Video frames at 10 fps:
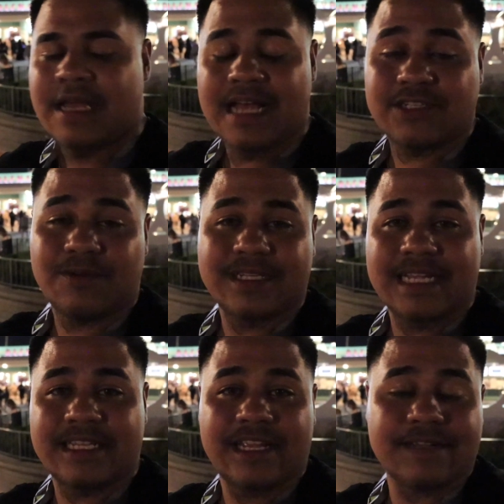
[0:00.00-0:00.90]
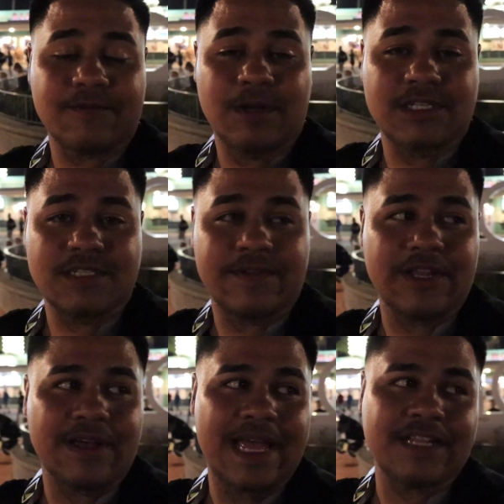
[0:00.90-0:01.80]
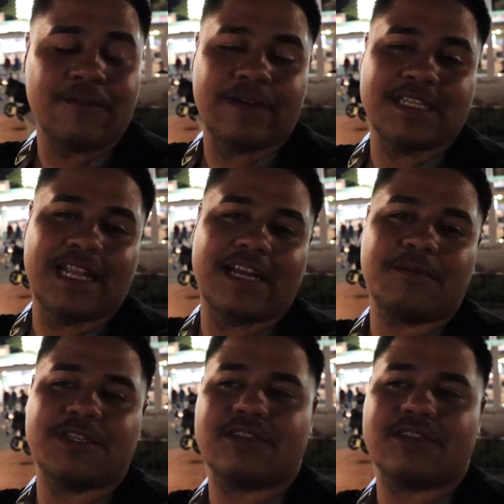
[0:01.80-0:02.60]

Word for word: as always guys, thank you guys for watching this video, and don't forget to like, comment,